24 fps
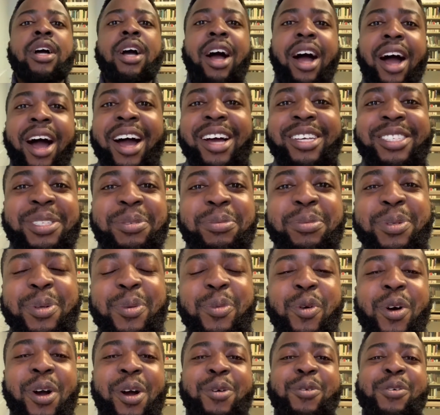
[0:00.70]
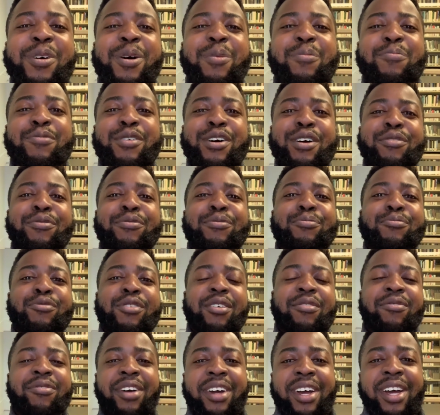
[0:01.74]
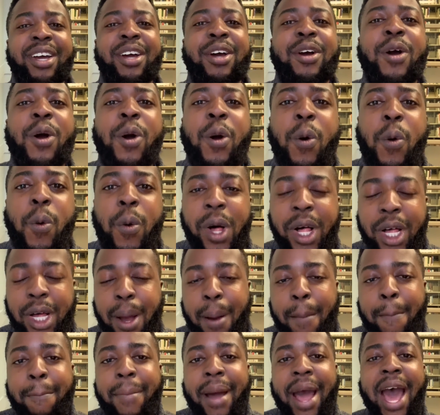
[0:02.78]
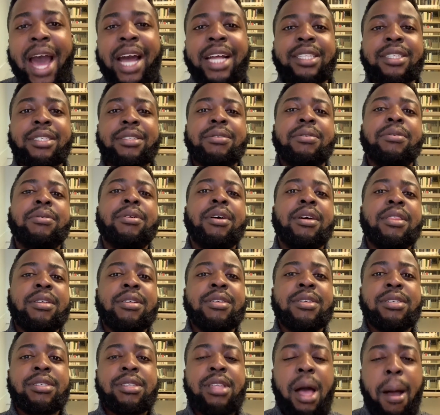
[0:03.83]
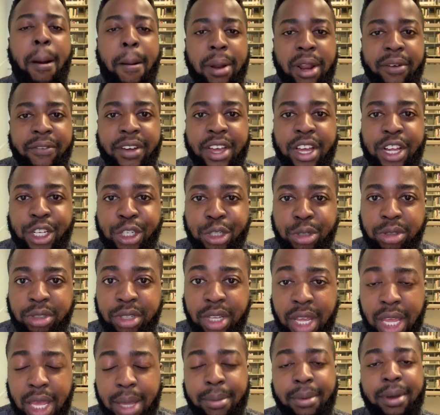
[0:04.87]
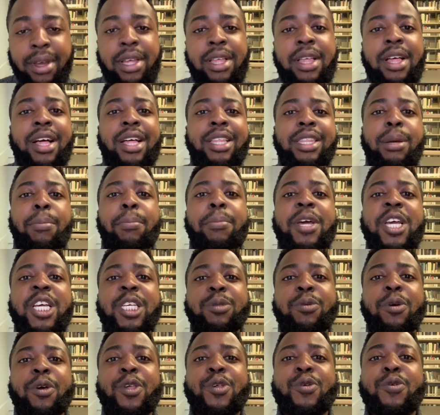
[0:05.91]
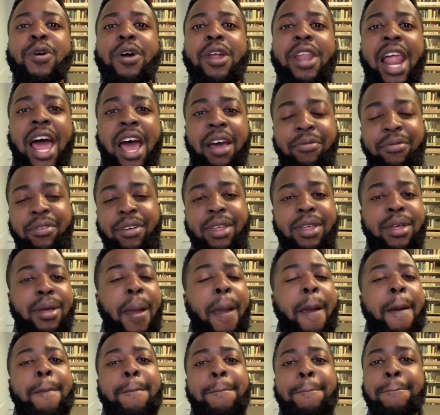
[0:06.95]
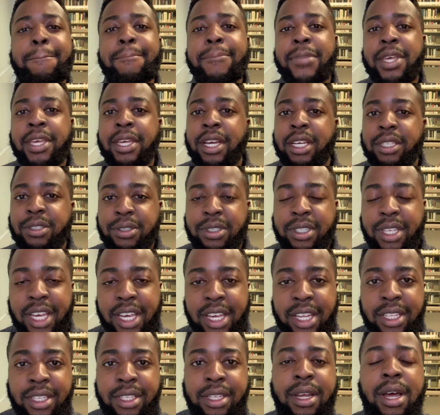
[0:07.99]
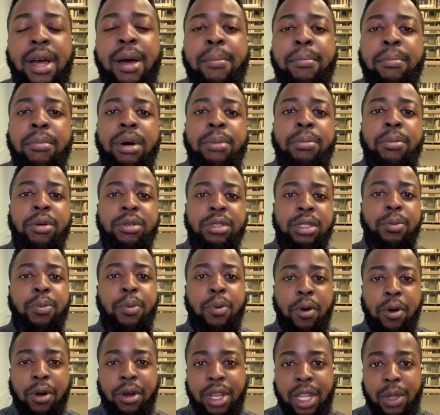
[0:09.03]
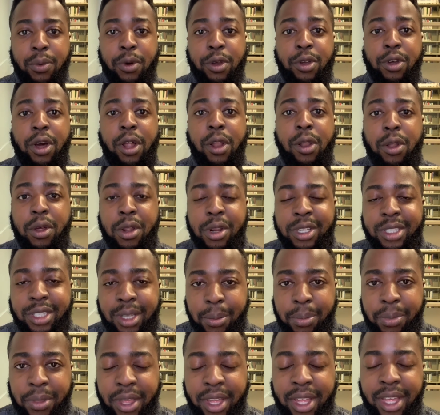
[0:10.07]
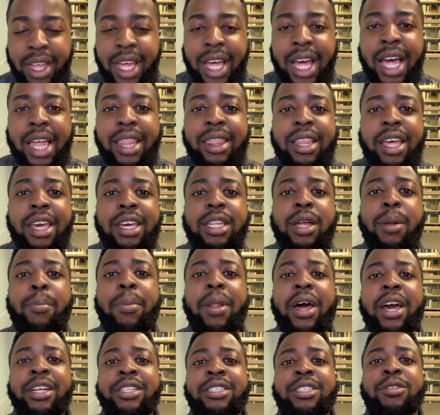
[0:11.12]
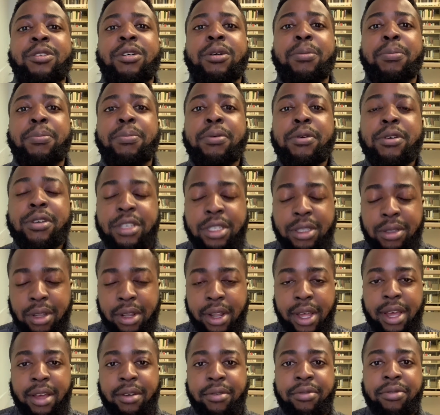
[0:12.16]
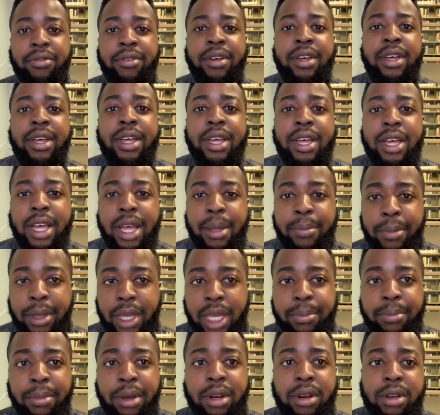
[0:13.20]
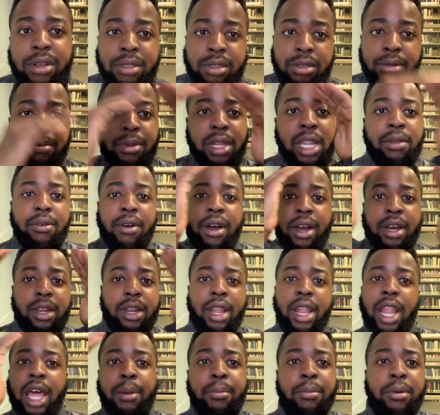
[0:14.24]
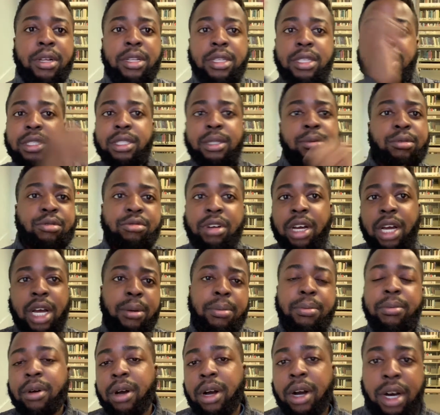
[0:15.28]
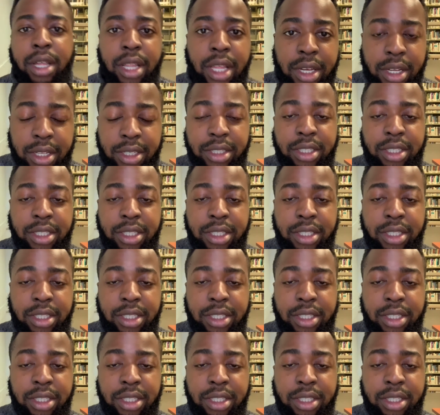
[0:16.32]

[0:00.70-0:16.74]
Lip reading: Alright, so boom, what's going on, brother? Welcome back to another installment of Edutainment, the place where you are laughing, being entertained, but most importantly, where you are learning something that you can apply to your own personal life and make it better. So, really welcome to the like button, subscribe, all that good